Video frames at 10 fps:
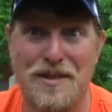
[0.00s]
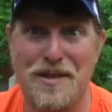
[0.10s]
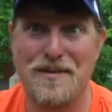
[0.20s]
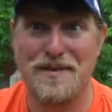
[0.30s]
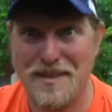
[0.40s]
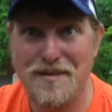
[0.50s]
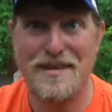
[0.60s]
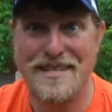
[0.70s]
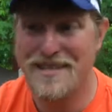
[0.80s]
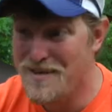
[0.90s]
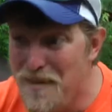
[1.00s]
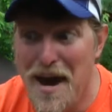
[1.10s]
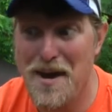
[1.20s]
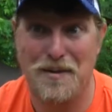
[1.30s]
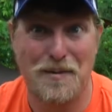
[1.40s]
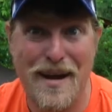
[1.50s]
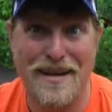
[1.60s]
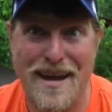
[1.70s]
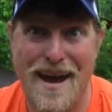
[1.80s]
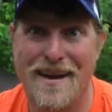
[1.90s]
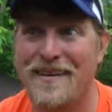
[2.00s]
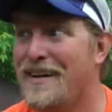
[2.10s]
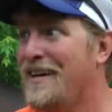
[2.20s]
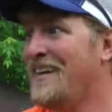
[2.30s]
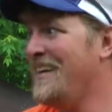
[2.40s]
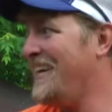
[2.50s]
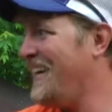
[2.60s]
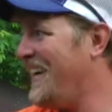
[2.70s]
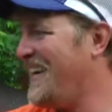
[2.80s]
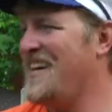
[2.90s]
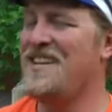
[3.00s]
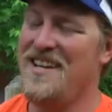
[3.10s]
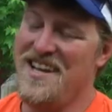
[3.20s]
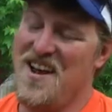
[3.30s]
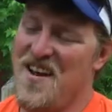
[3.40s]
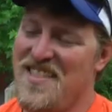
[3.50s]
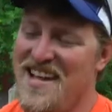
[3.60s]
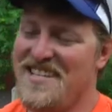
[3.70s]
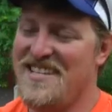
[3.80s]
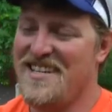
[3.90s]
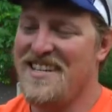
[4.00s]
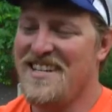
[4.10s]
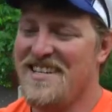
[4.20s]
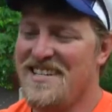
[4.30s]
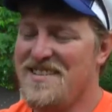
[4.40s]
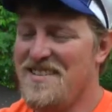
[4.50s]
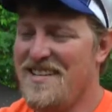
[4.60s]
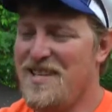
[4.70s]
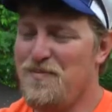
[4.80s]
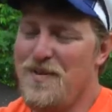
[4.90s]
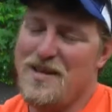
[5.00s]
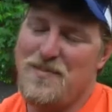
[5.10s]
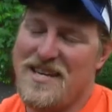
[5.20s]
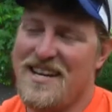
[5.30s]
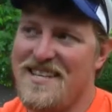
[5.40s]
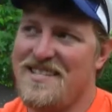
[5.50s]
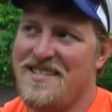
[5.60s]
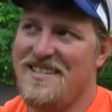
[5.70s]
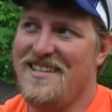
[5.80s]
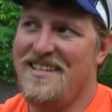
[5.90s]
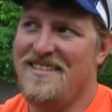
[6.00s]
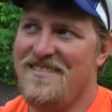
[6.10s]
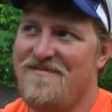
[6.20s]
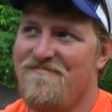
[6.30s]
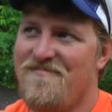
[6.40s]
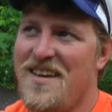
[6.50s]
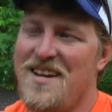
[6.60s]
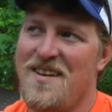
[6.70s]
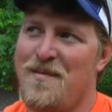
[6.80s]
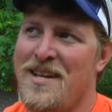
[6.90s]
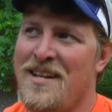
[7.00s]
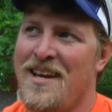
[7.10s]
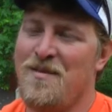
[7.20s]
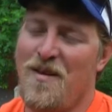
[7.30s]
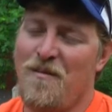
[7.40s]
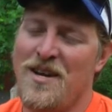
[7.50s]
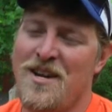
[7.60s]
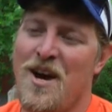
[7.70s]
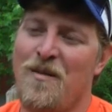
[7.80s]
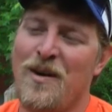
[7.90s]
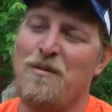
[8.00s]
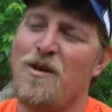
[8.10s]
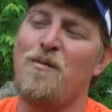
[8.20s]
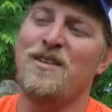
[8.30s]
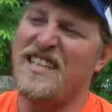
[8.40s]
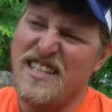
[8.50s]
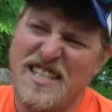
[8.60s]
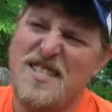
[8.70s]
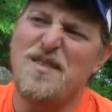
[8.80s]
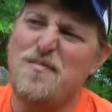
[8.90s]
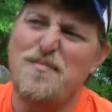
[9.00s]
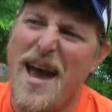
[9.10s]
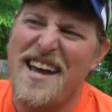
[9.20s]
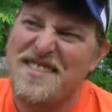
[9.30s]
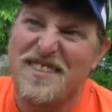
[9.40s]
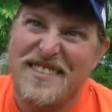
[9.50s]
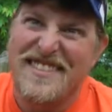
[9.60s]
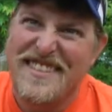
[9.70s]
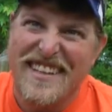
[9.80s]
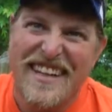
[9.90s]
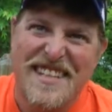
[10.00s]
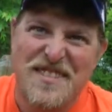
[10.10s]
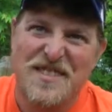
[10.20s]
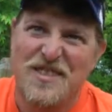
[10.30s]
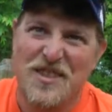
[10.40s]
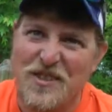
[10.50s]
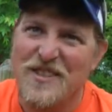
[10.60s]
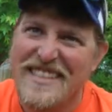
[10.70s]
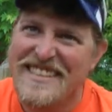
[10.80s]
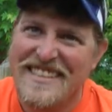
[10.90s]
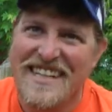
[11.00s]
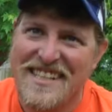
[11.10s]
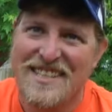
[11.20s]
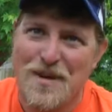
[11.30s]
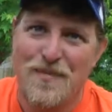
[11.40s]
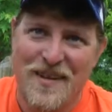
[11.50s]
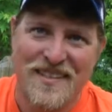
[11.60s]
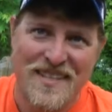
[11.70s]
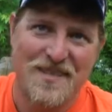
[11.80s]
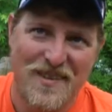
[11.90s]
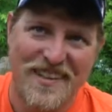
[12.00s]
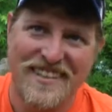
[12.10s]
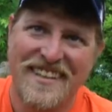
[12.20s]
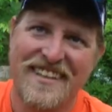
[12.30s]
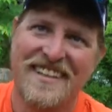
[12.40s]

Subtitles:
dude. Seriously, paddle right now. And, you know, it's because I mean, and we know, but we're always like, you bastards. Like, you totally set us up on this one.